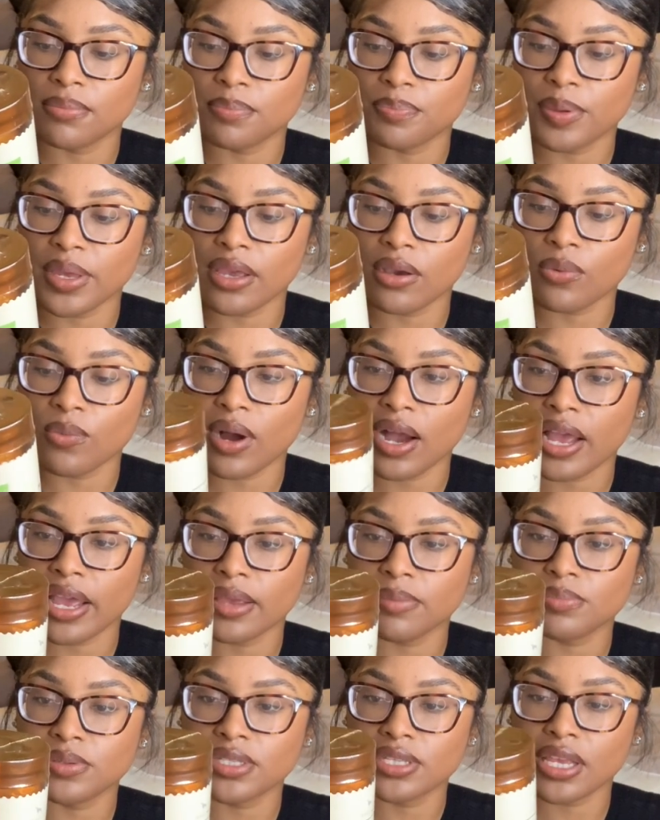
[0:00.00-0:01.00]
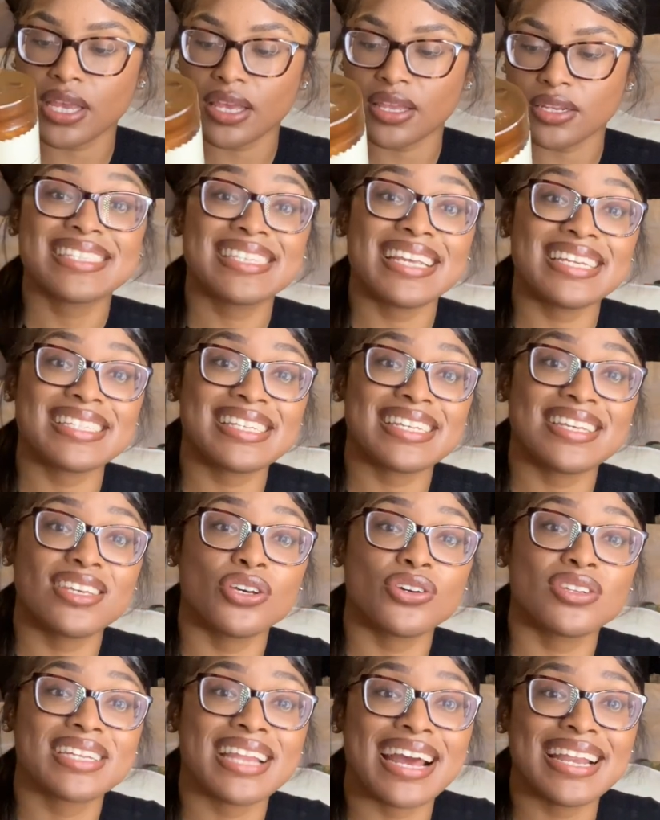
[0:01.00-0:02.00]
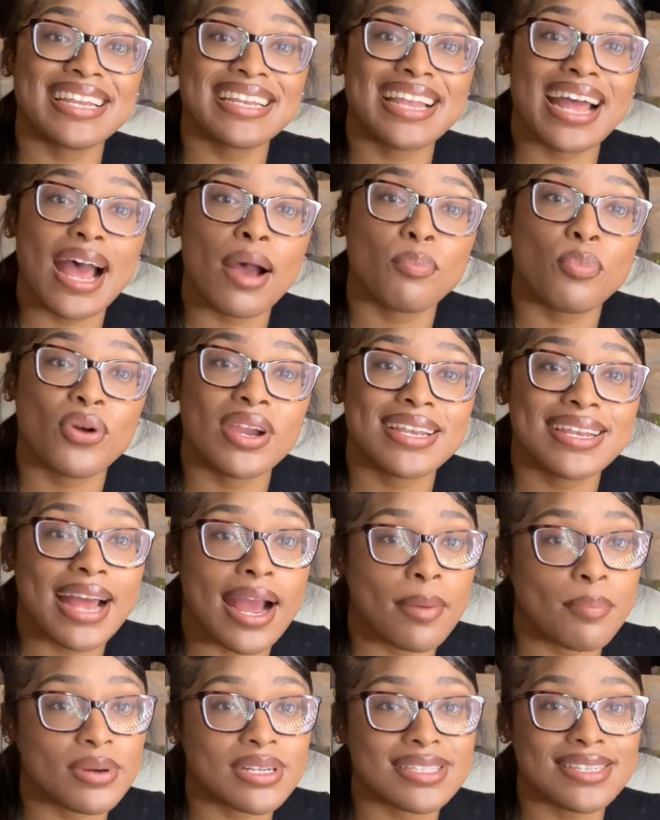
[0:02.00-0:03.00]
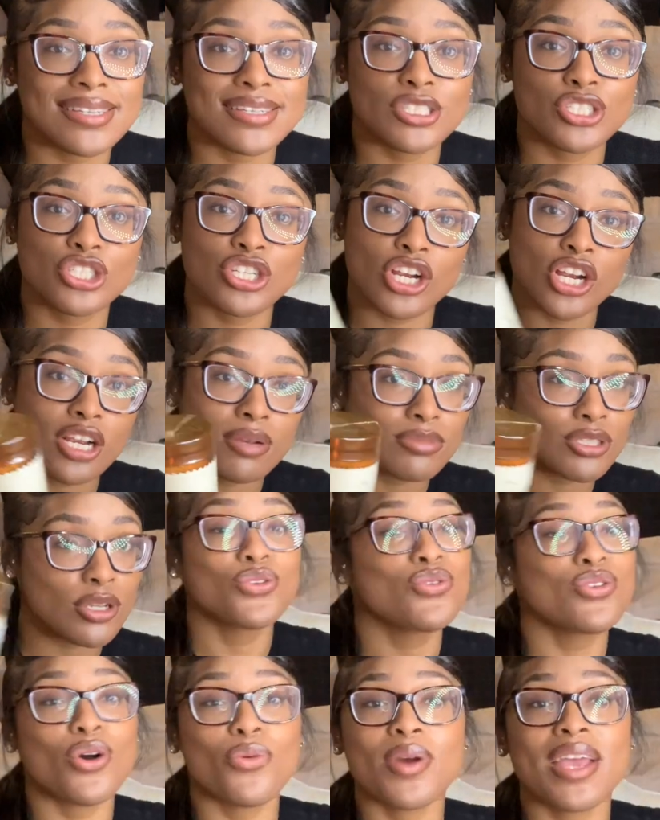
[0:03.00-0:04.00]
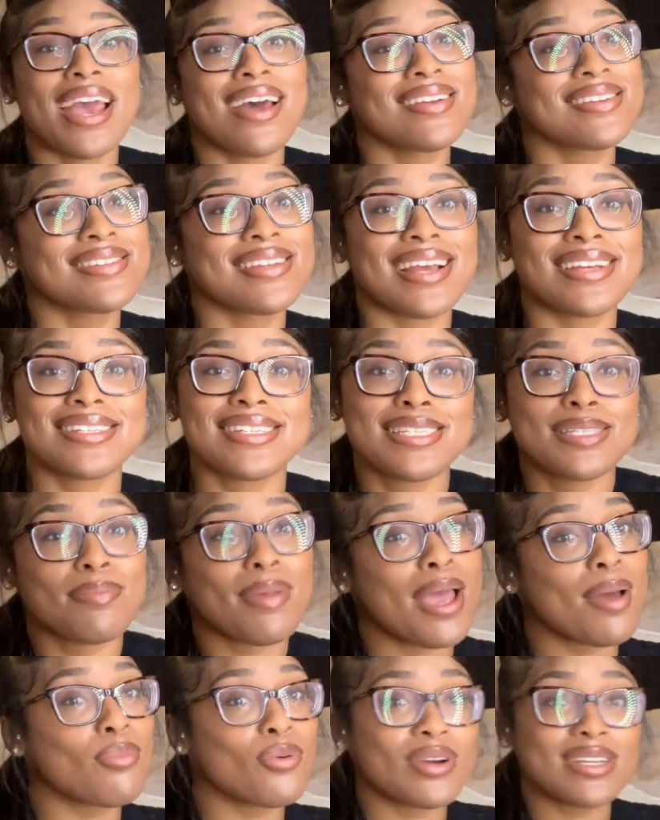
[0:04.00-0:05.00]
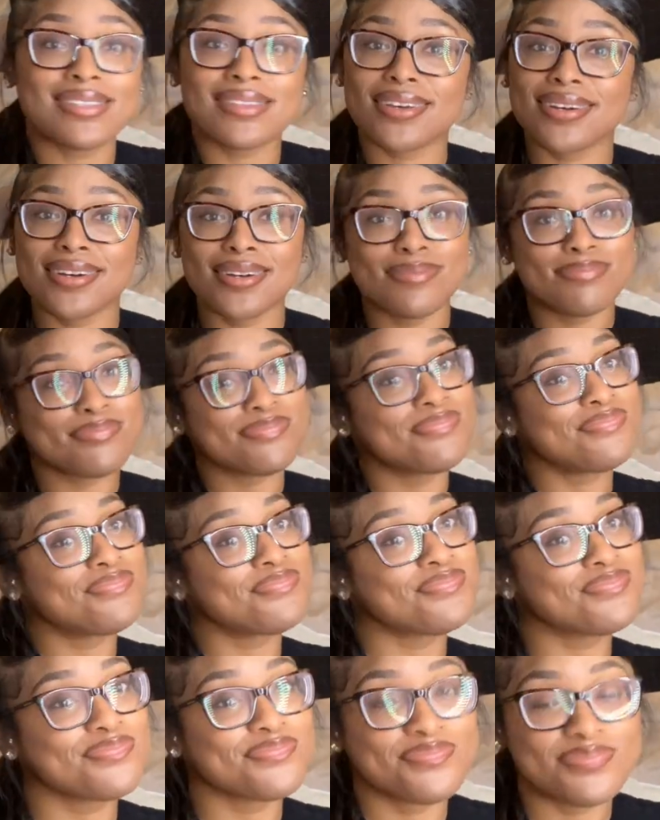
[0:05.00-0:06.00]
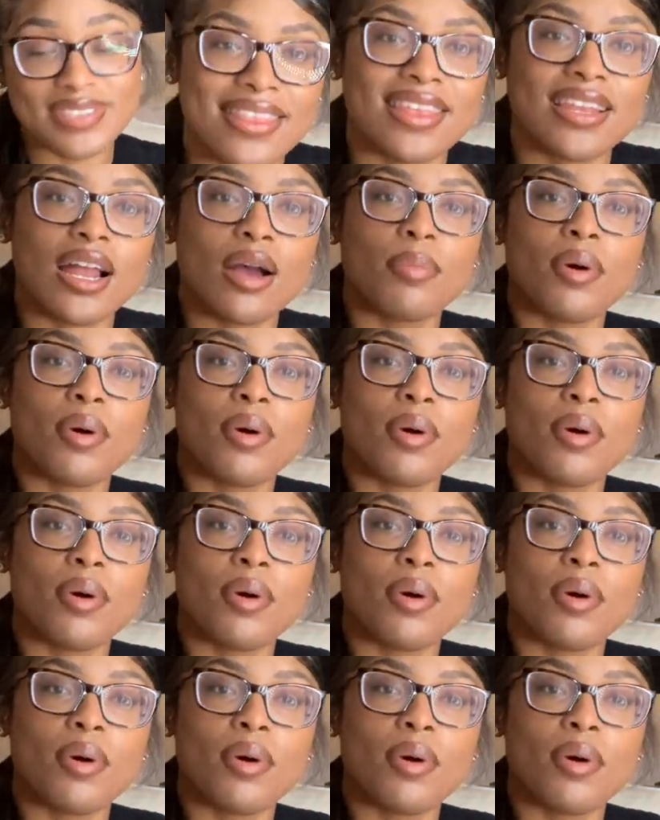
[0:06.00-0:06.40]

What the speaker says: pet wipes, and it's said to kill 99.9% germs, so you know we had to snatch these bad boys up. Then I